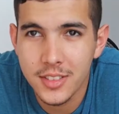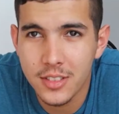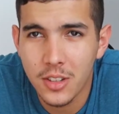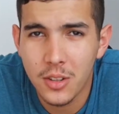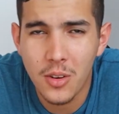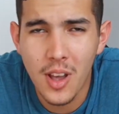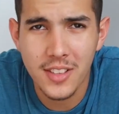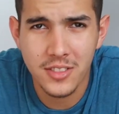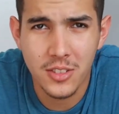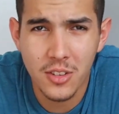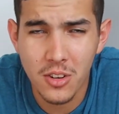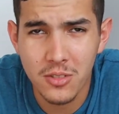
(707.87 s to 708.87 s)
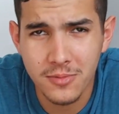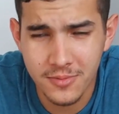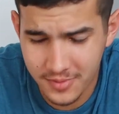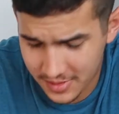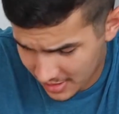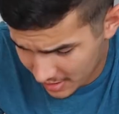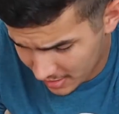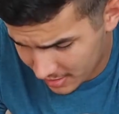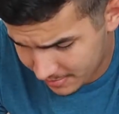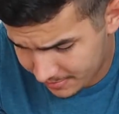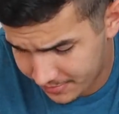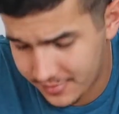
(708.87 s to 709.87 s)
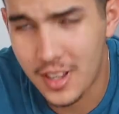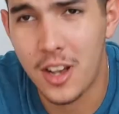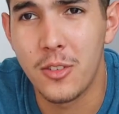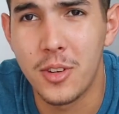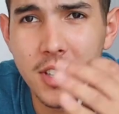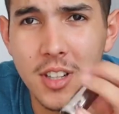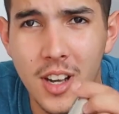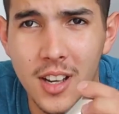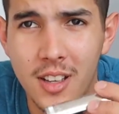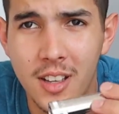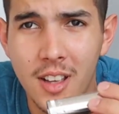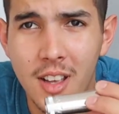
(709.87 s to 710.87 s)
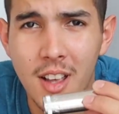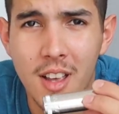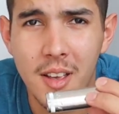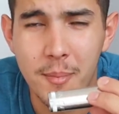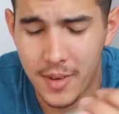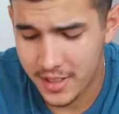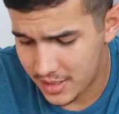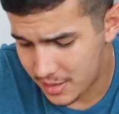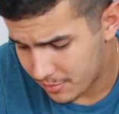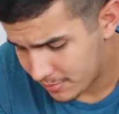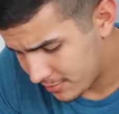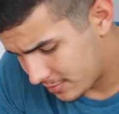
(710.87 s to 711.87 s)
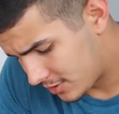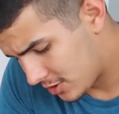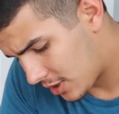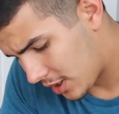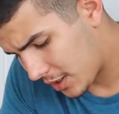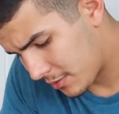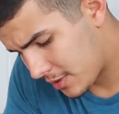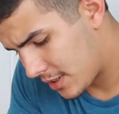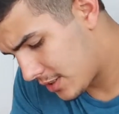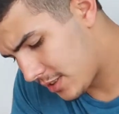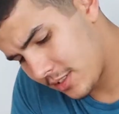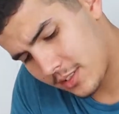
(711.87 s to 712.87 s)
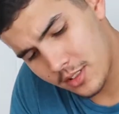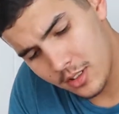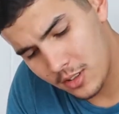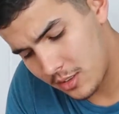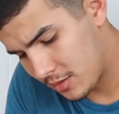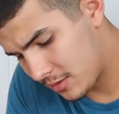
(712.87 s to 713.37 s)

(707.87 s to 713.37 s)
So as you know, I already got my deep socket wrench. So